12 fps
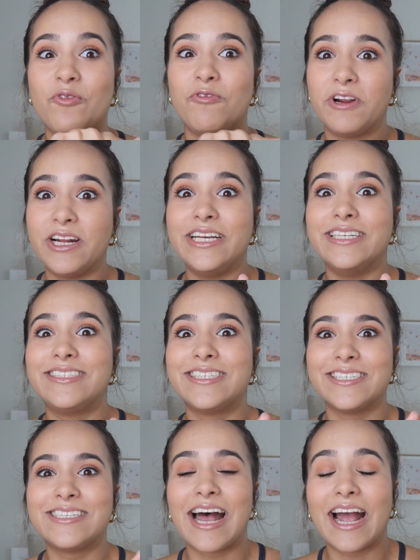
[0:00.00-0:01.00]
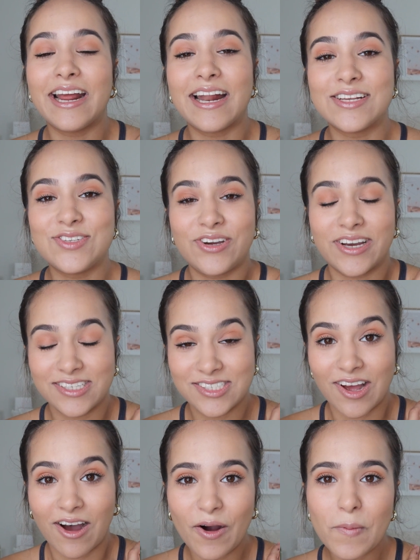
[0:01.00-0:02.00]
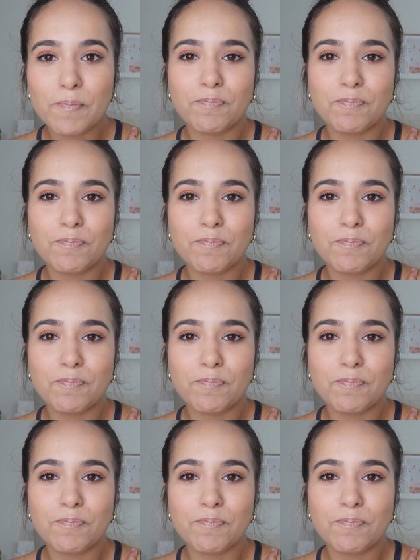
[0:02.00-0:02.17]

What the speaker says: really to the side, as you guys saw.